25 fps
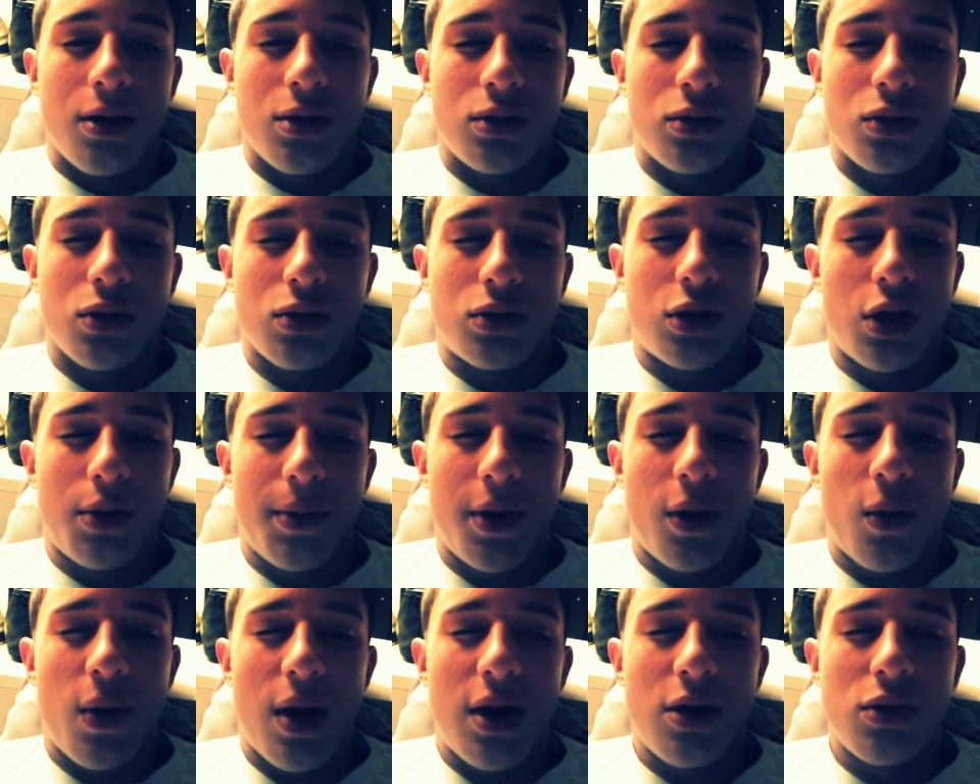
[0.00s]
So tell
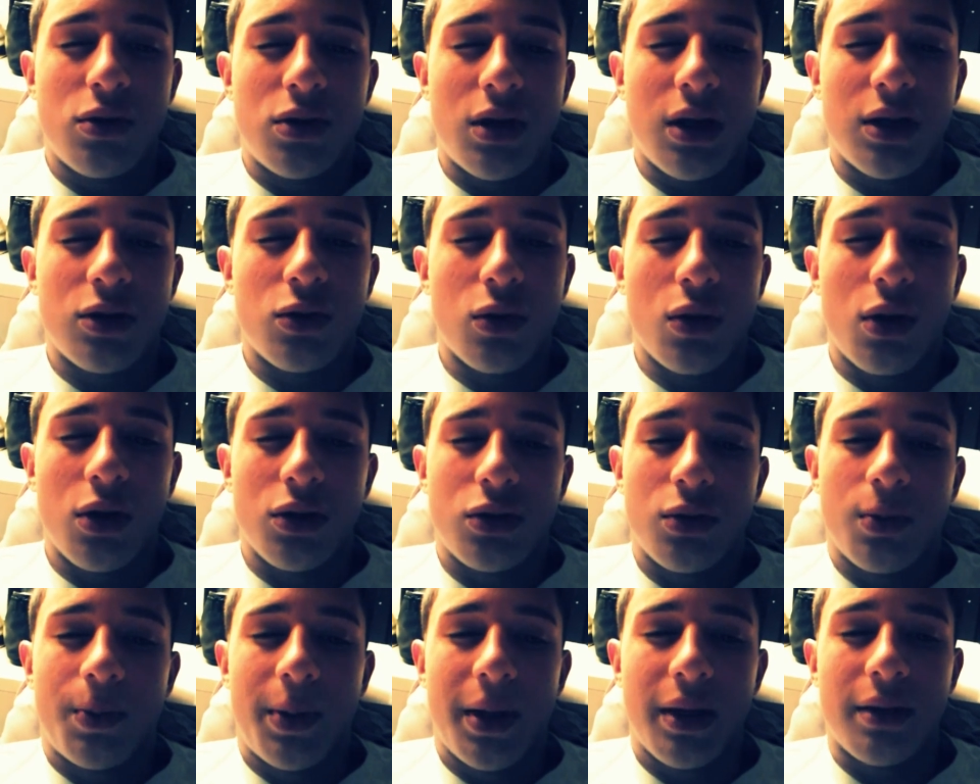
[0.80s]
me, why you take so
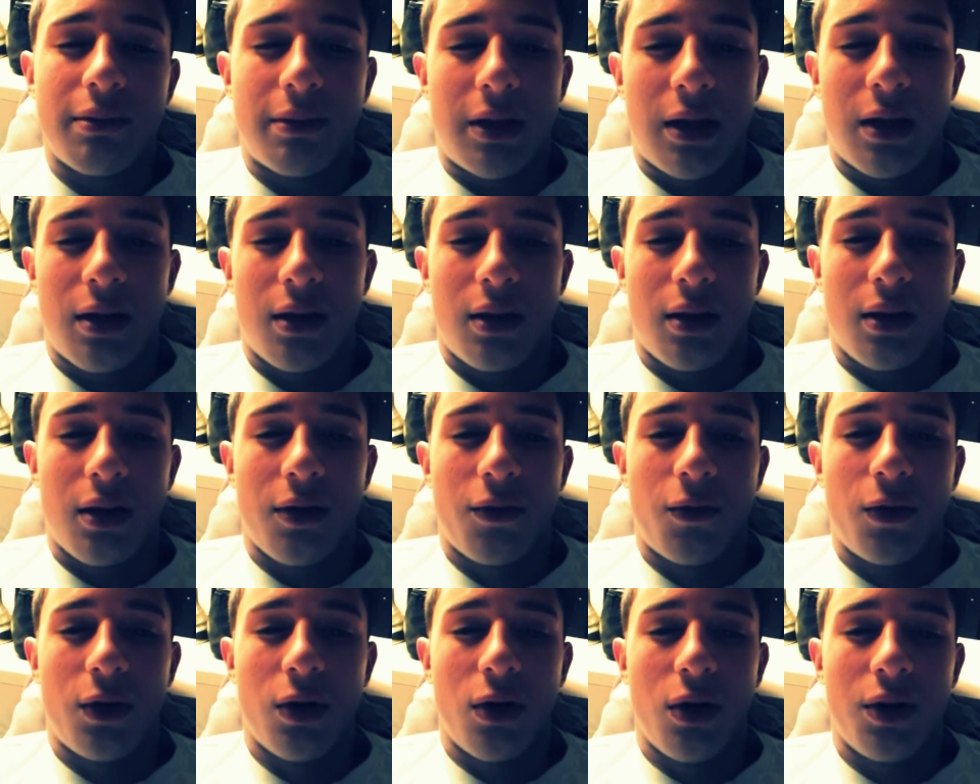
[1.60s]
long to pick then,
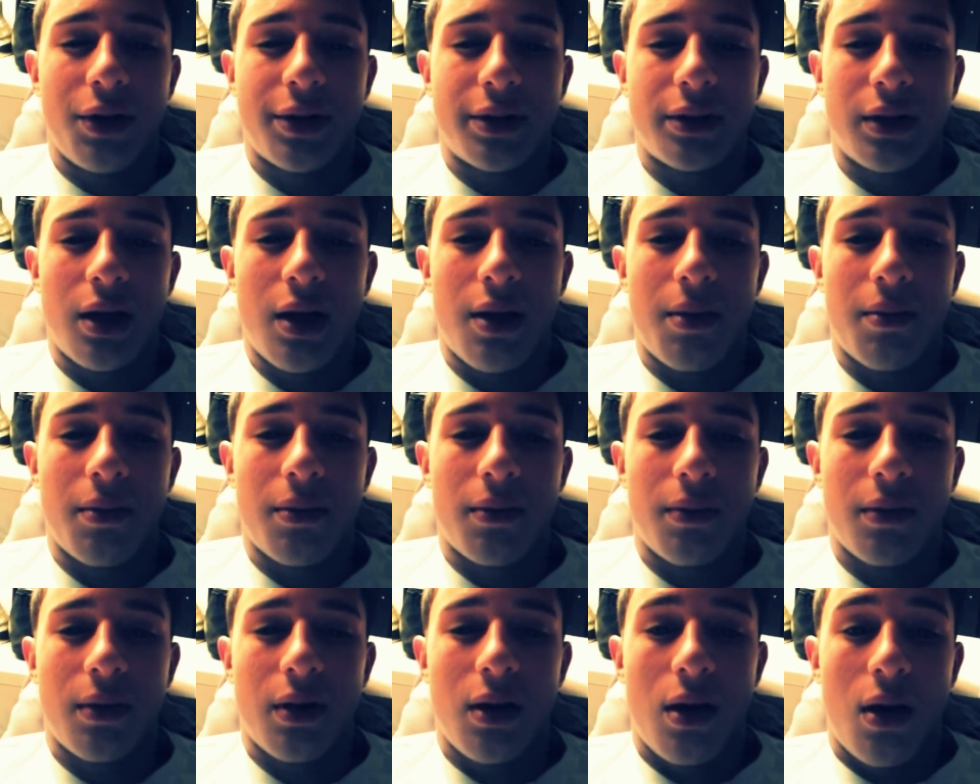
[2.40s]
if we're all the
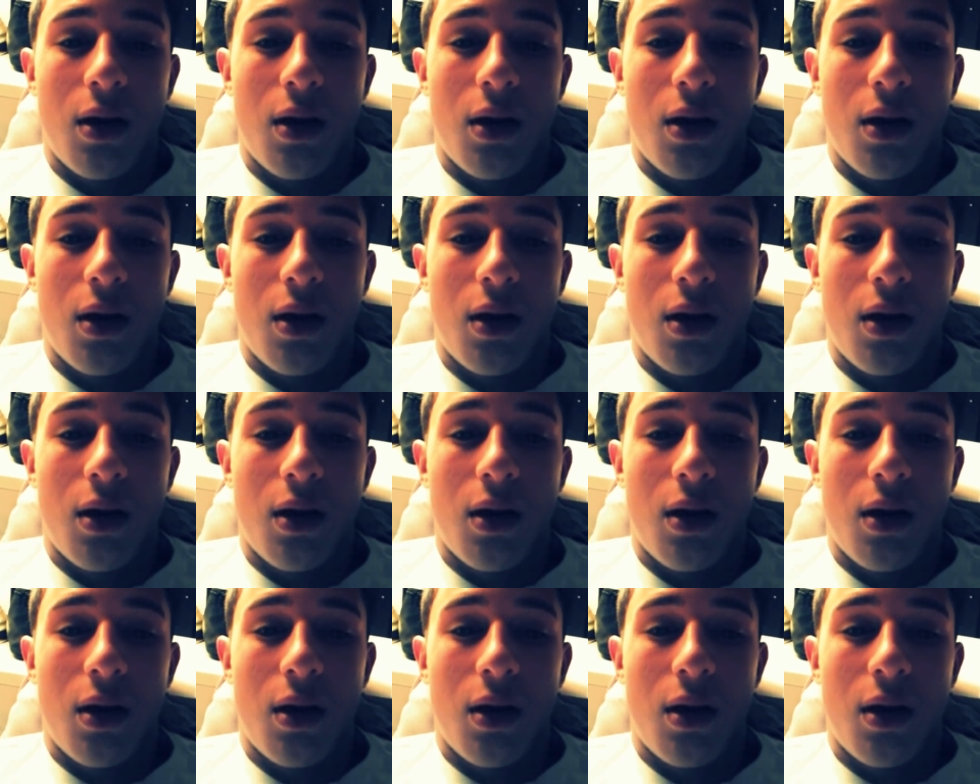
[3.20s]
same?